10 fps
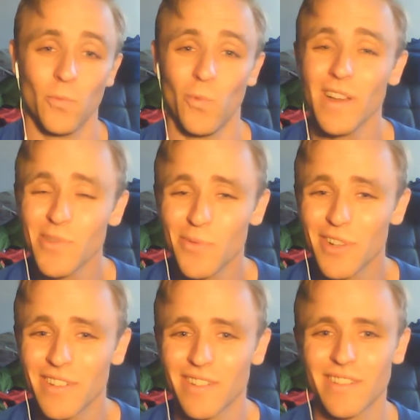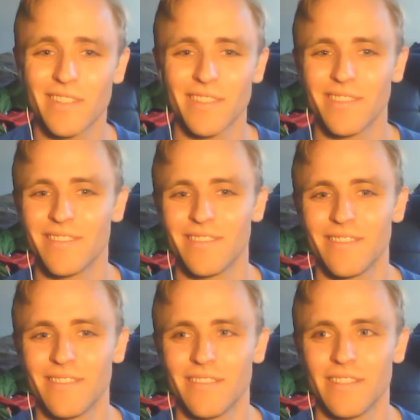Westwood,
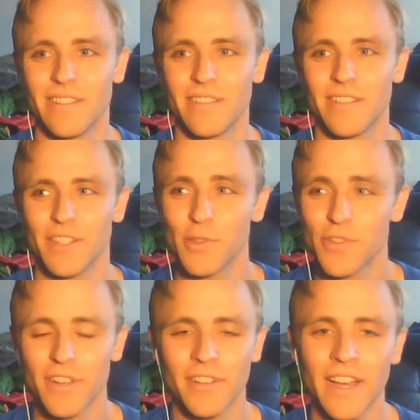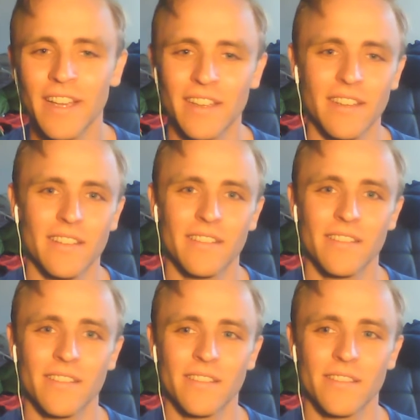UCLA,
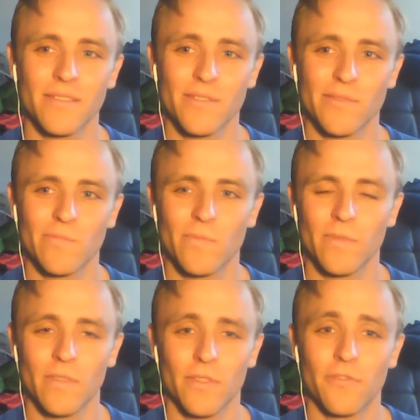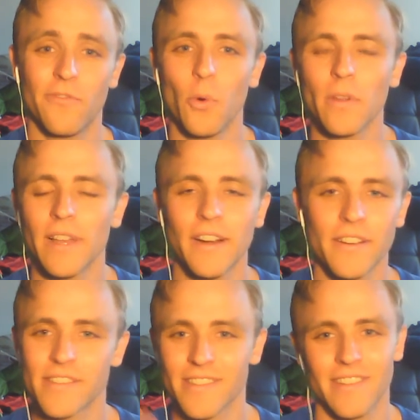it's four
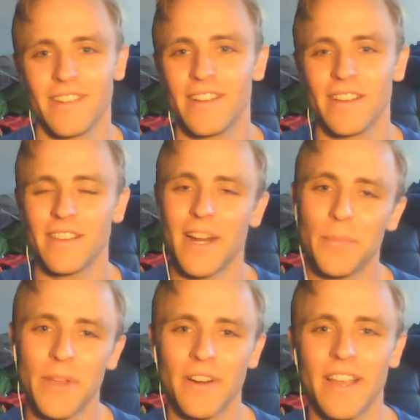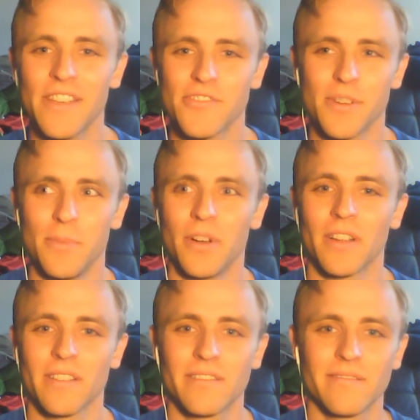letters that appear in a history
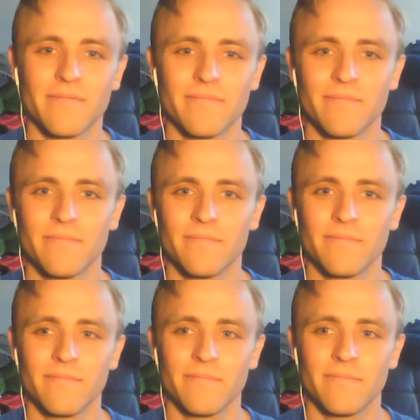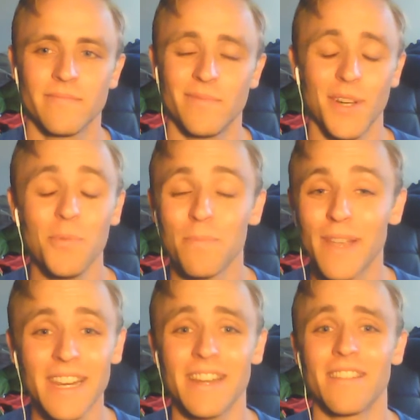book. They don't
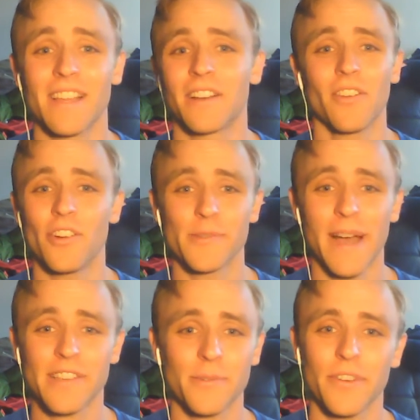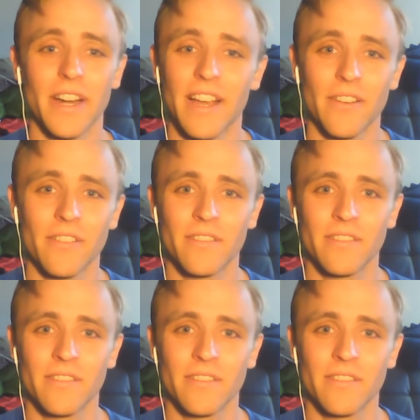mean anything in college basketball right now.